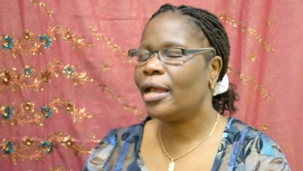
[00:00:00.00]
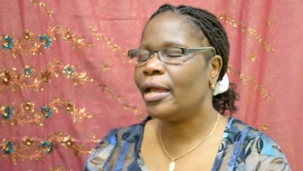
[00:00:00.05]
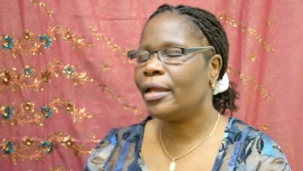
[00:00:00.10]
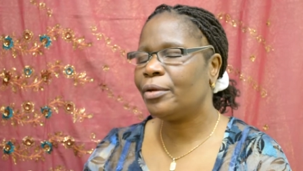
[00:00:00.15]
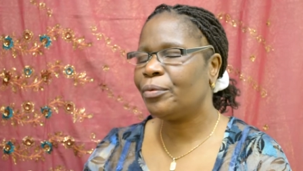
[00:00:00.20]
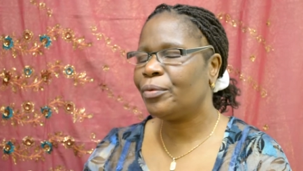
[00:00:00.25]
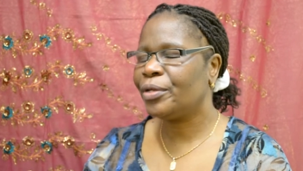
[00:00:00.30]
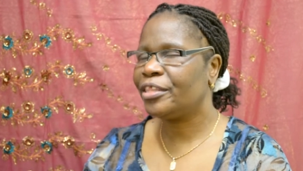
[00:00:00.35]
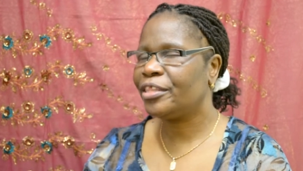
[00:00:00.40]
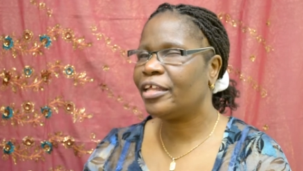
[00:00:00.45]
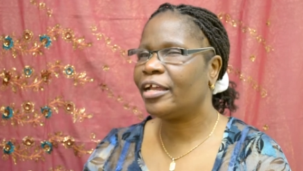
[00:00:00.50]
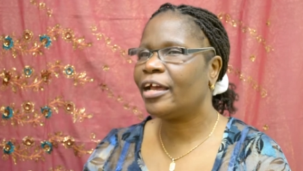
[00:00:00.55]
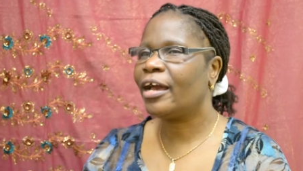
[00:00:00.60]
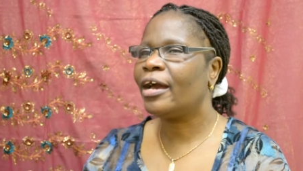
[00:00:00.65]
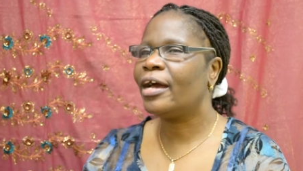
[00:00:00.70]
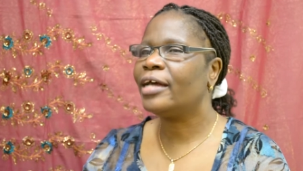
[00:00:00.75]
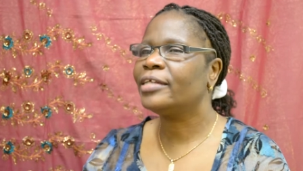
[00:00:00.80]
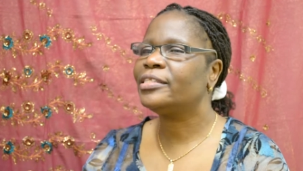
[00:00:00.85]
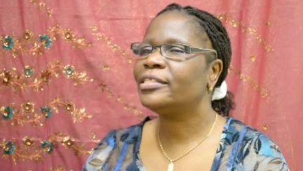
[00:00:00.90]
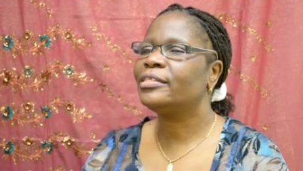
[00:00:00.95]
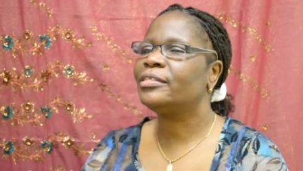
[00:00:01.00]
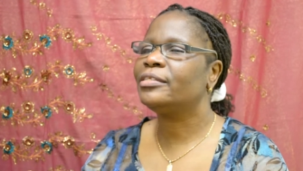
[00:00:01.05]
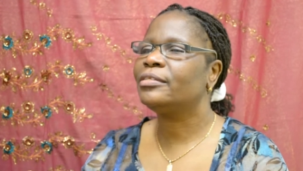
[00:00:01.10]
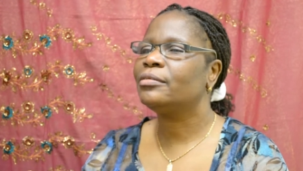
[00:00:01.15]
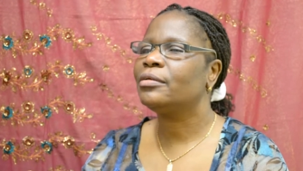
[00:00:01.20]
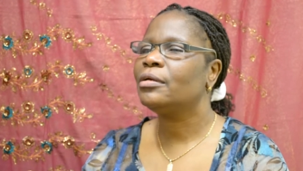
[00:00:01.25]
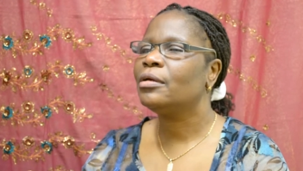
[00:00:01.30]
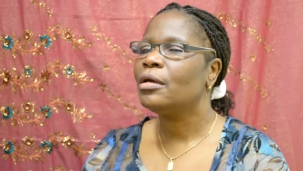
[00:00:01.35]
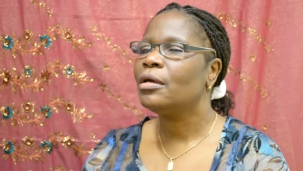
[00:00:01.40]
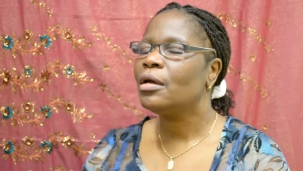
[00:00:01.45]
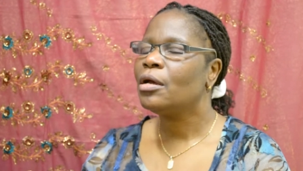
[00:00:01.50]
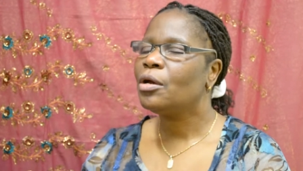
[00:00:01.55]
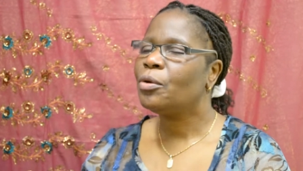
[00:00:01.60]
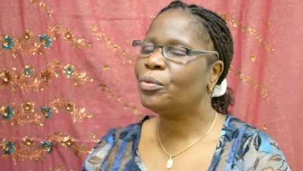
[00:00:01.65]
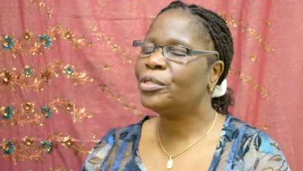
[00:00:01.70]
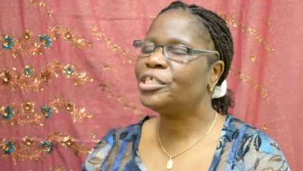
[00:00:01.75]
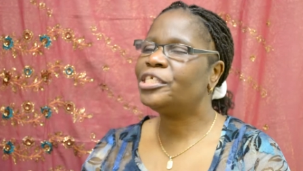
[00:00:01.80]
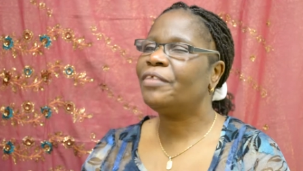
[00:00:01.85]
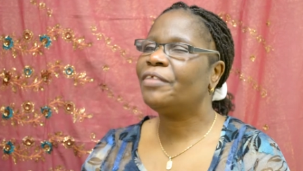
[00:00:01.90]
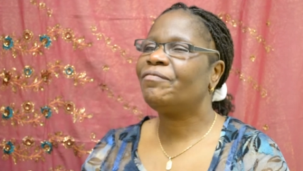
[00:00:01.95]
And with the cuts,
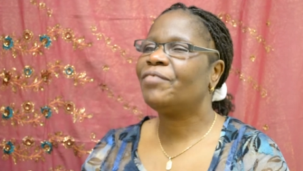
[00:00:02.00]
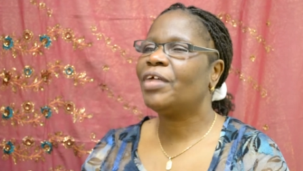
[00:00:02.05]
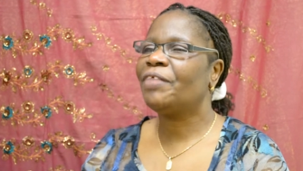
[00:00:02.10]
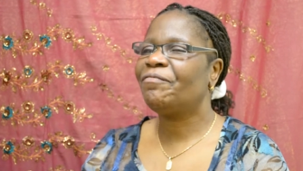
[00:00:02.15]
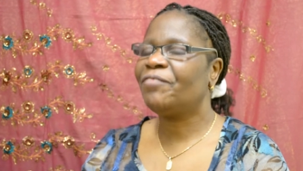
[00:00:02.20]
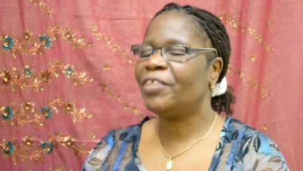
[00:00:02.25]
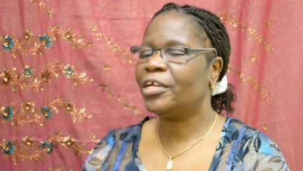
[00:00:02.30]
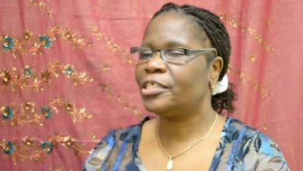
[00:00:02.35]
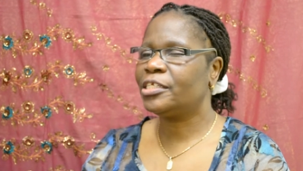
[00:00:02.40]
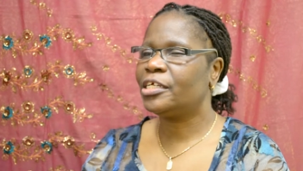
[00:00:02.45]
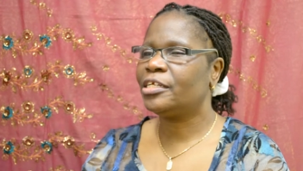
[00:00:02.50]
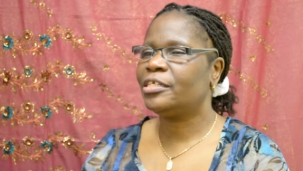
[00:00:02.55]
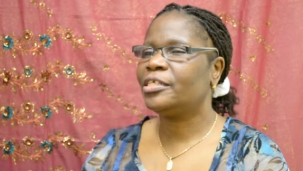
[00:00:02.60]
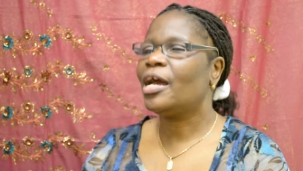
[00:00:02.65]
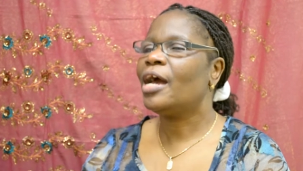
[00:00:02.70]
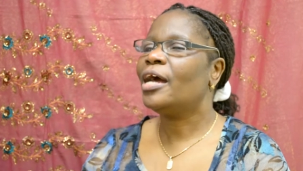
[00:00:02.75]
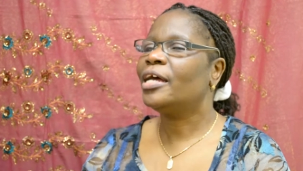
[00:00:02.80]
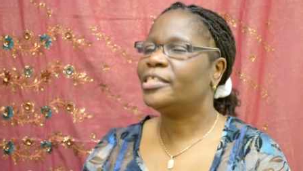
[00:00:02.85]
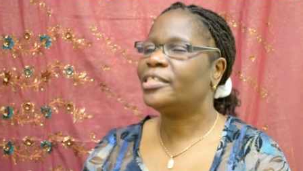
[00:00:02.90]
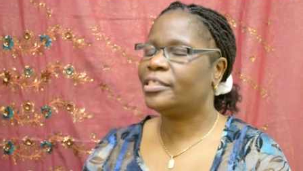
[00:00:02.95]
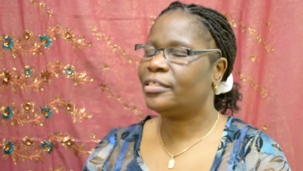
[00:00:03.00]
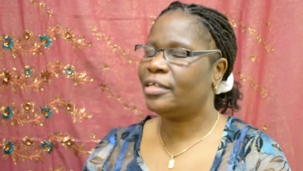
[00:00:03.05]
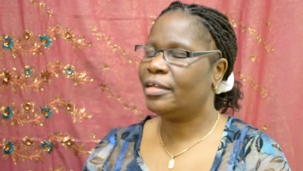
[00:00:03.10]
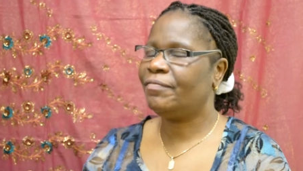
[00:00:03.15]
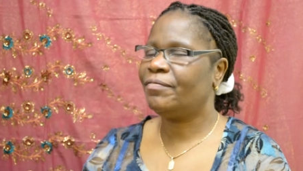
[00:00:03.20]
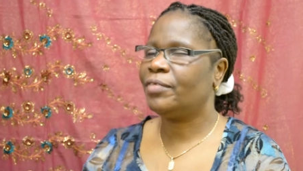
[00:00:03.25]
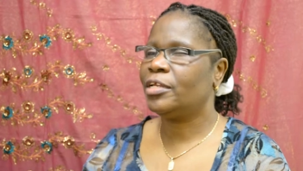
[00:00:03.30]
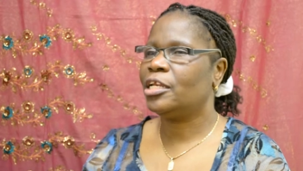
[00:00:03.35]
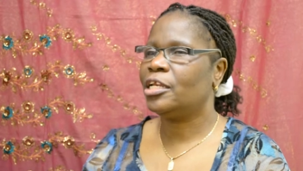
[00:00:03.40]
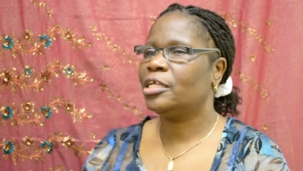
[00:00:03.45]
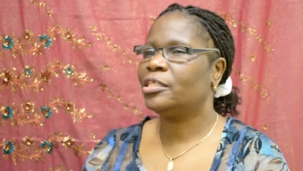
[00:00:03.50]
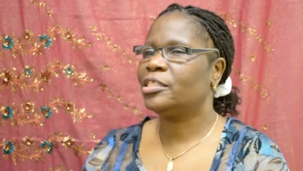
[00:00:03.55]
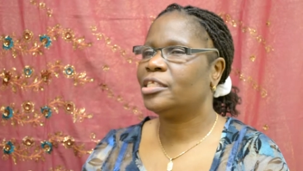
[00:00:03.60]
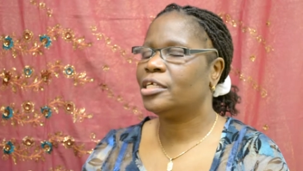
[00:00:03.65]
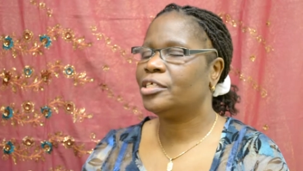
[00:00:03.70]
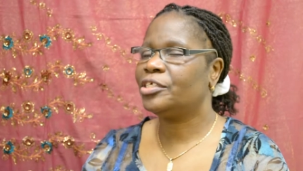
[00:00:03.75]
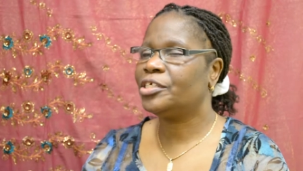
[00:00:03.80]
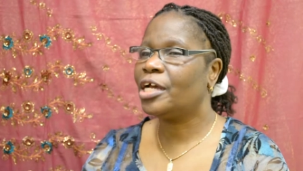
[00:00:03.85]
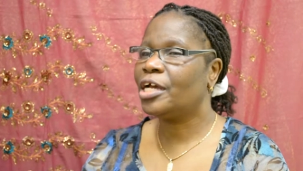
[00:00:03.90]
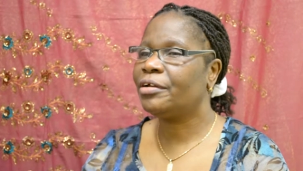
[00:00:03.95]
which have affected us even as
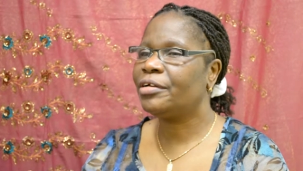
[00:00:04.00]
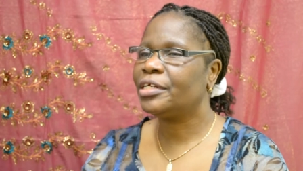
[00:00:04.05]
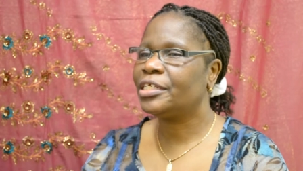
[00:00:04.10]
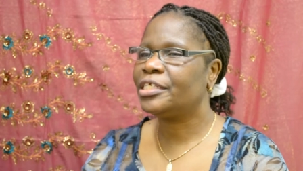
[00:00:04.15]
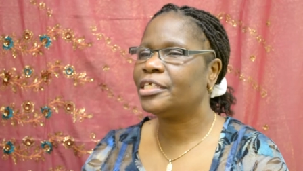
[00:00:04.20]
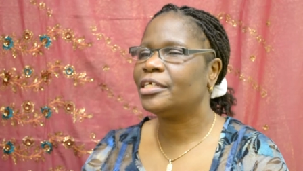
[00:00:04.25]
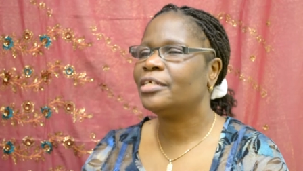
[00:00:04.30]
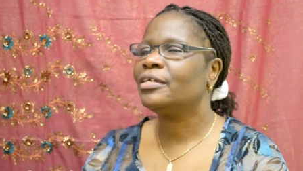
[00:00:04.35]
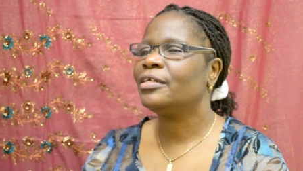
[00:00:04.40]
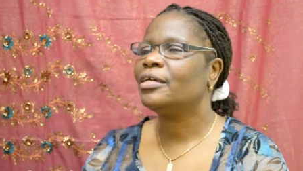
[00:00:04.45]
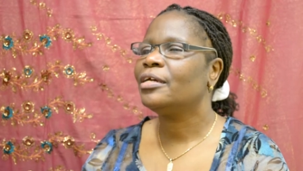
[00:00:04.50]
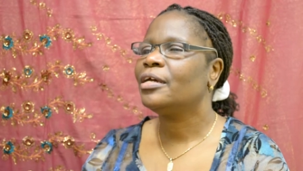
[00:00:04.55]
a charity,